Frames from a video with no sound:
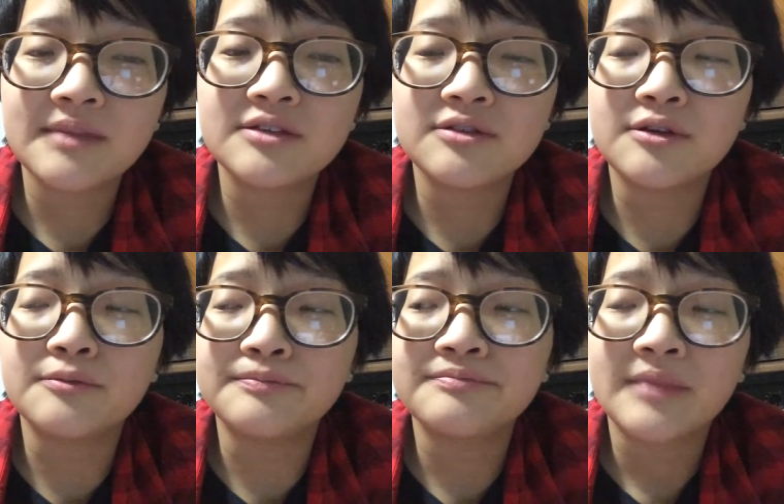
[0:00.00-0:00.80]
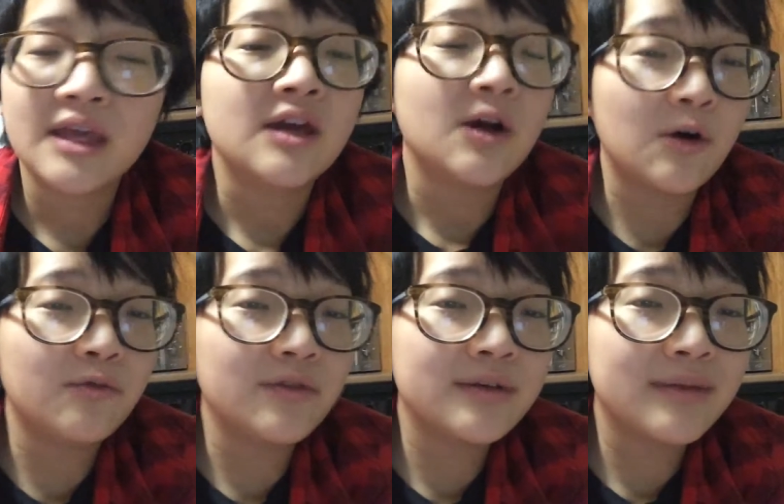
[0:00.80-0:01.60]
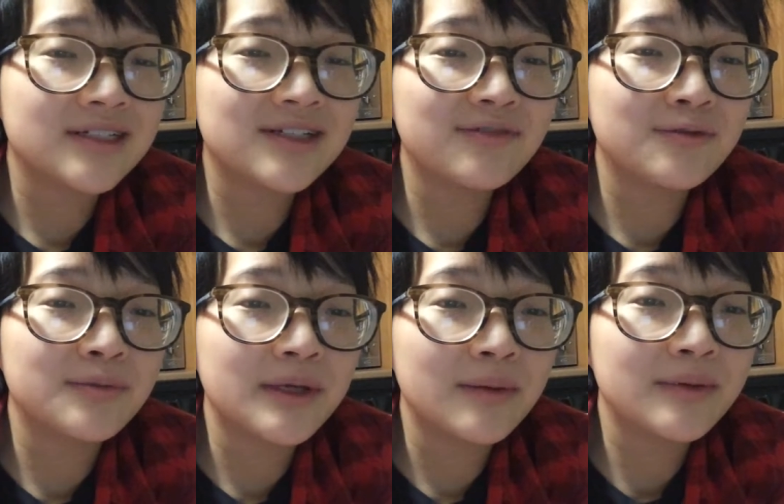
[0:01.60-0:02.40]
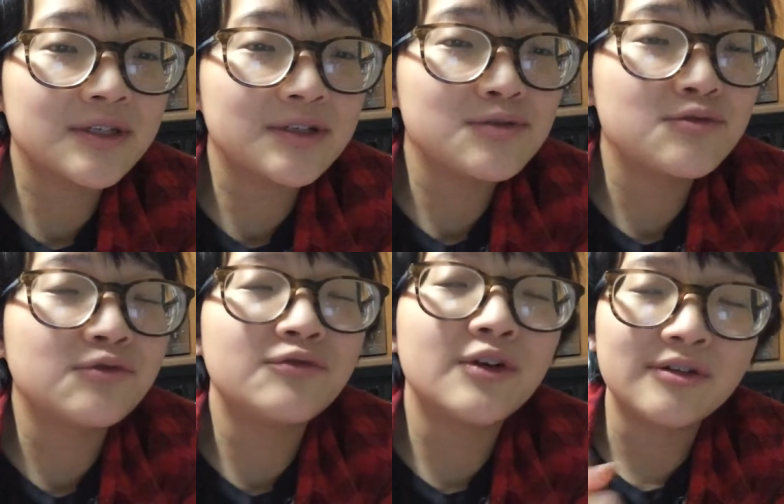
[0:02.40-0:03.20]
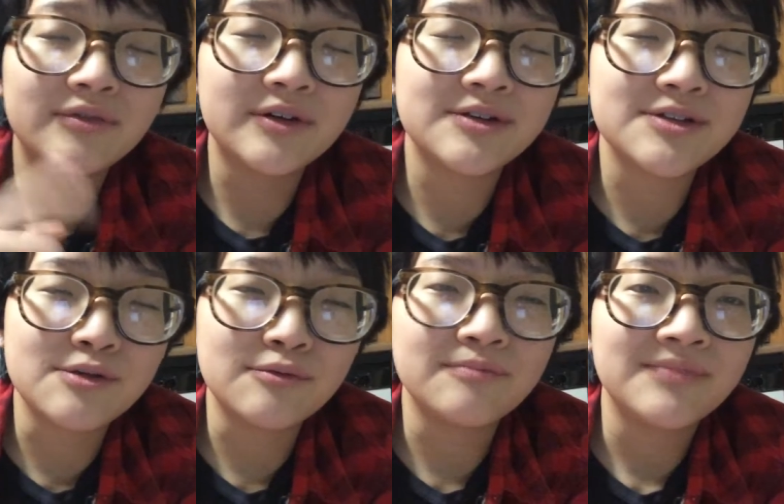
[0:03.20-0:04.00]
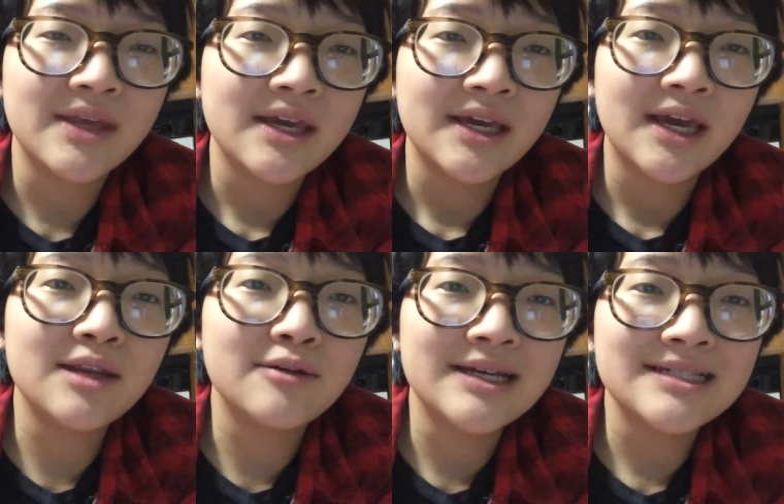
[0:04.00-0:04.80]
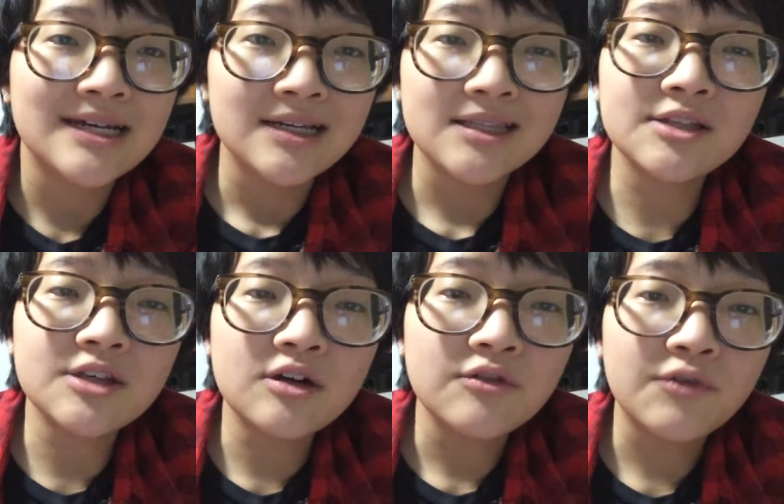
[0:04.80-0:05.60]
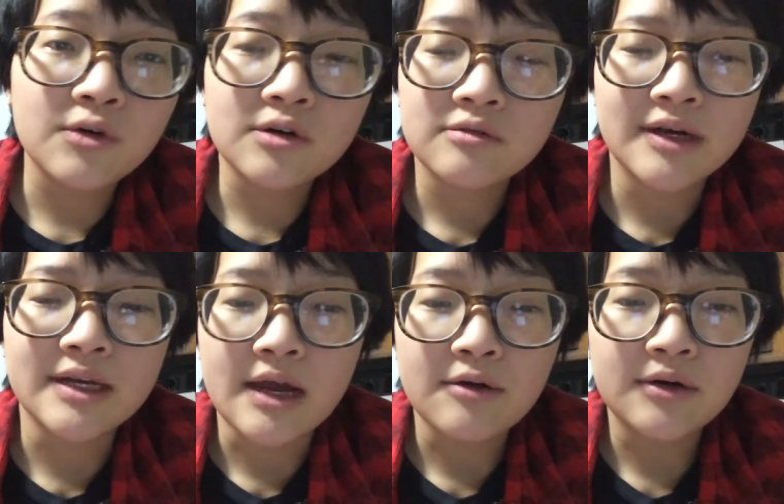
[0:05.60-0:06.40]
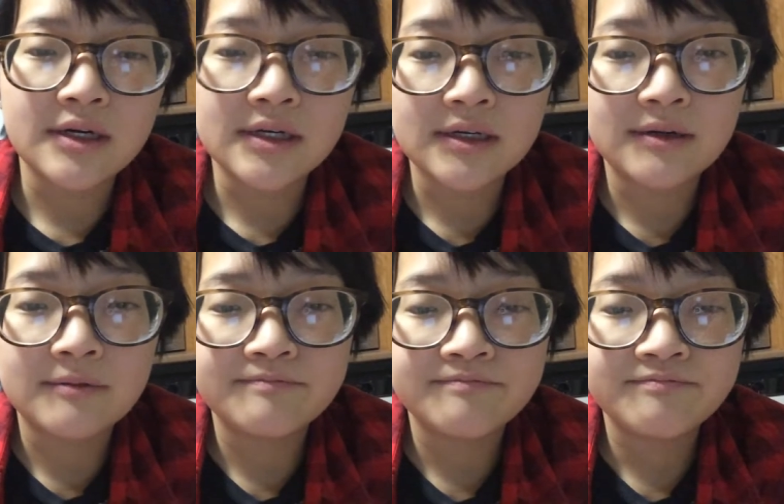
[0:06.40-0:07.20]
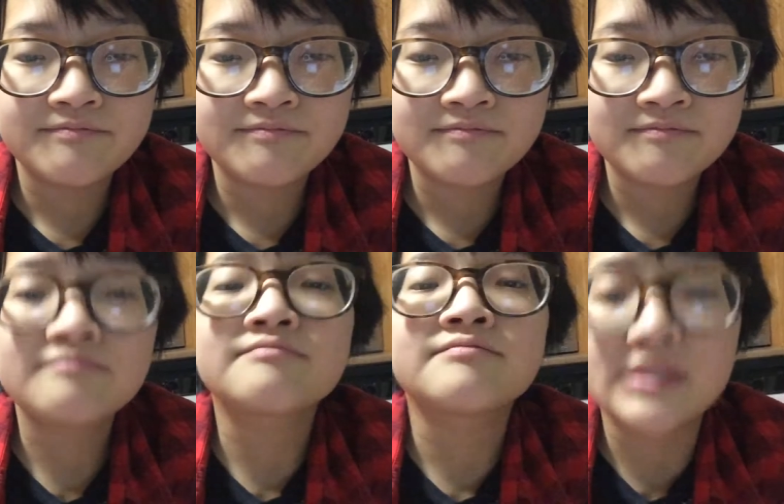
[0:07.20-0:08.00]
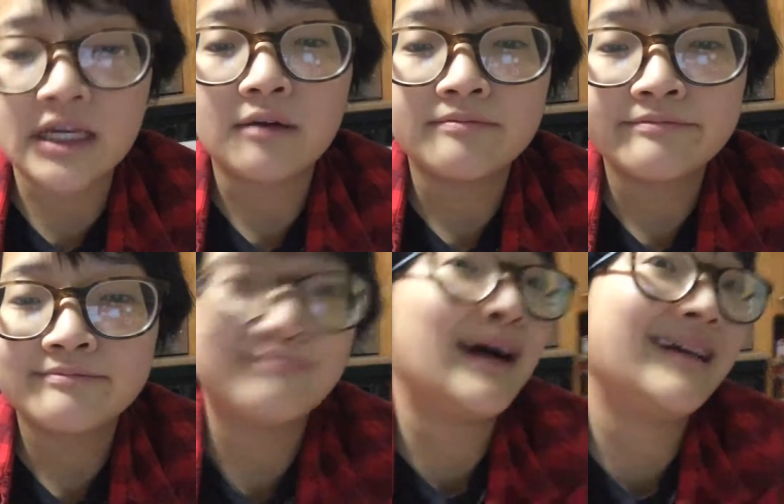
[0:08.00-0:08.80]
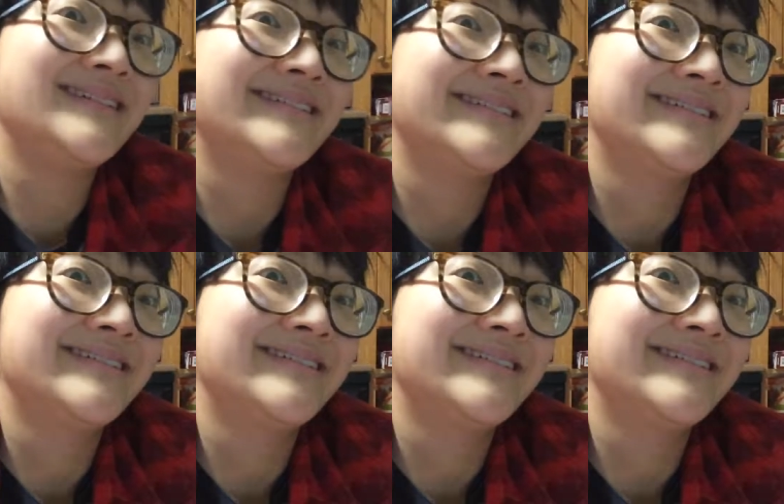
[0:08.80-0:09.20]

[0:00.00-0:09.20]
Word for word: So, hopefully my stuff will be coming to you very, very soon. Anyways, that's all for right now. Um, yeah, bye.